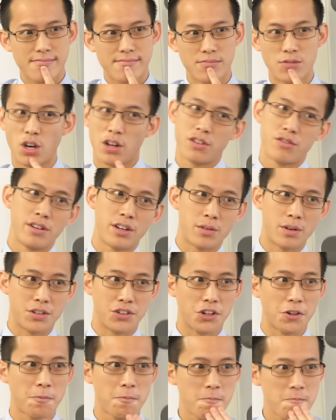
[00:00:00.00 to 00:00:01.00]
Not a trick
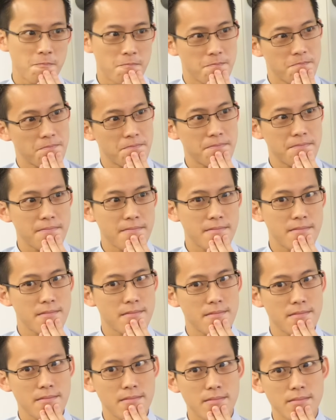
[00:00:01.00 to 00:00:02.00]
question.
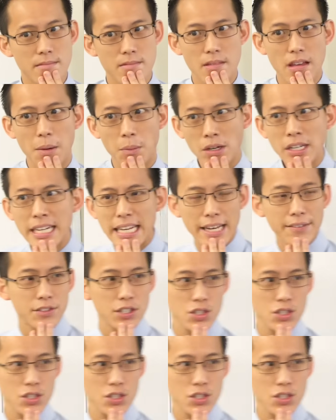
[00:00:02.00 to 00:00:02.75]
I'm going to have